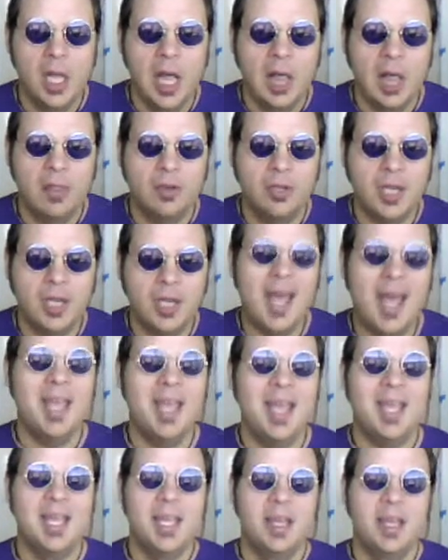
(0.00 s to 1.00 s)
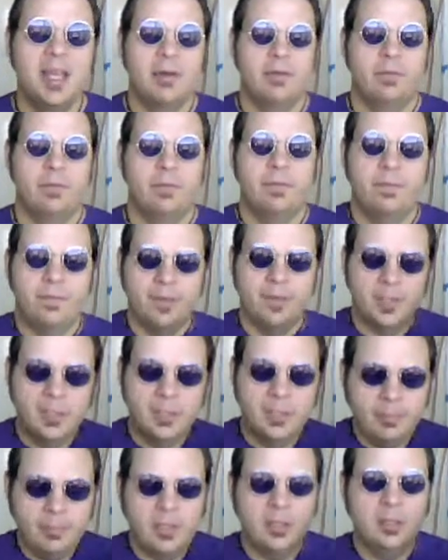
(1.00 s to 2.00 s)
They're not
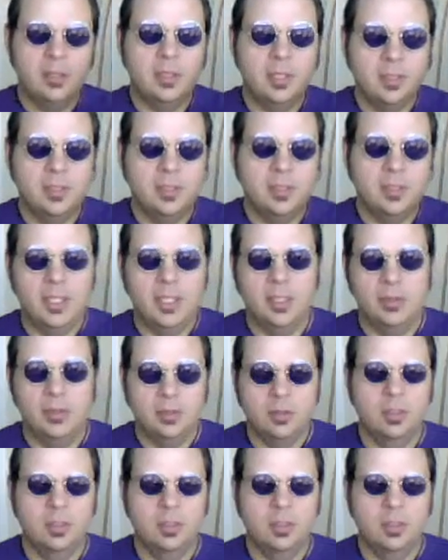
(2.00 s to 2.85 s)
fundamentally sound.